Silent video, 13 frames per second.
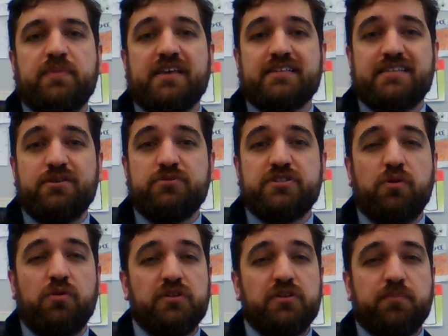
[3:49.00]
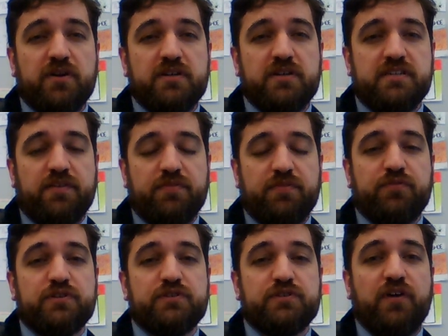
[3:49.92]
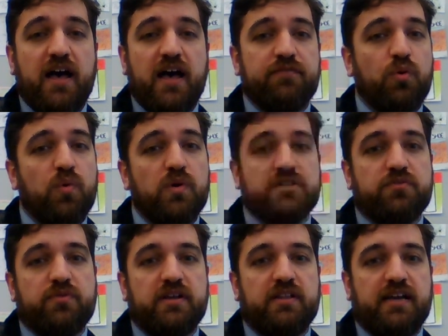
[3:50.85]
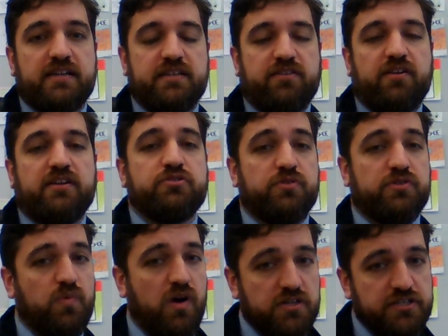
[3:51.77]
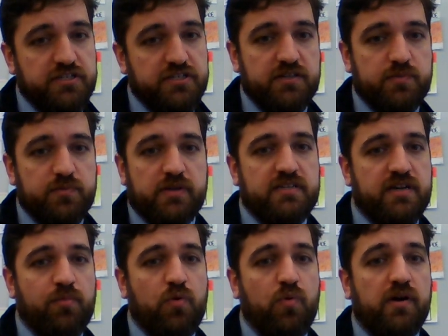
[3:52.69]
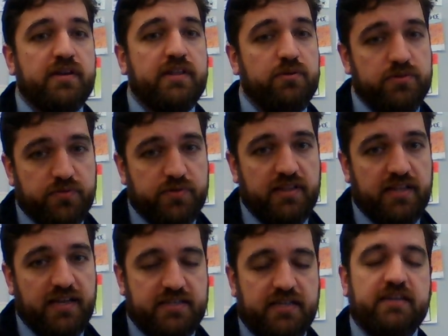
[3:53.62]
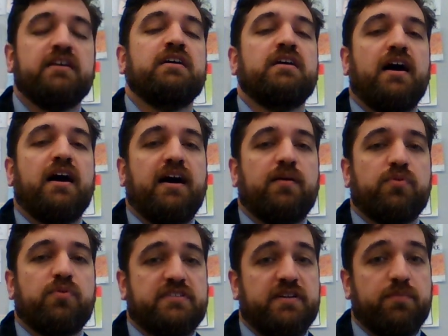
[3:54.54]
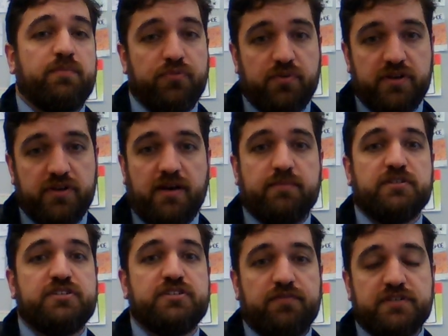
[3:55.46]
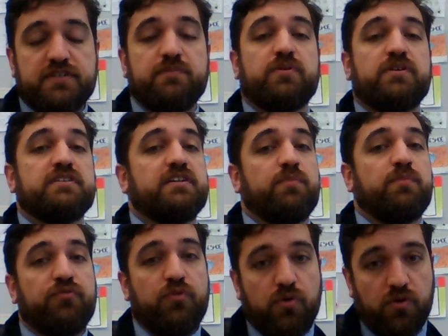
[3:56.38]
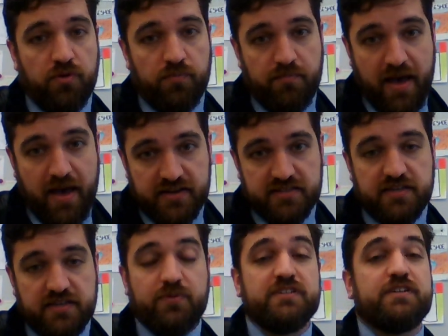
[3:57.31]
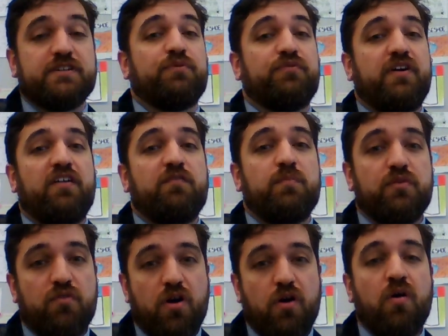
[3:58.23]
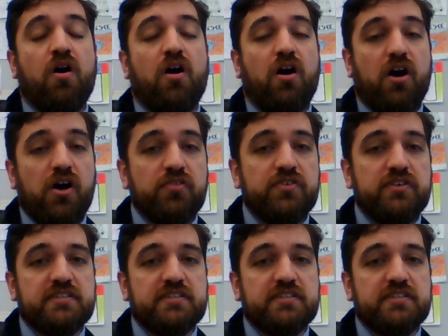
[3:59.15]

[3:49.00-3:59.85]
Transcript: Because he was the only president of the first five who wasn't reelected, right? George Washington, president number one, he was reelected. President number three, Thomas Jefferson. President number four, Madison. President number five, Monroe. All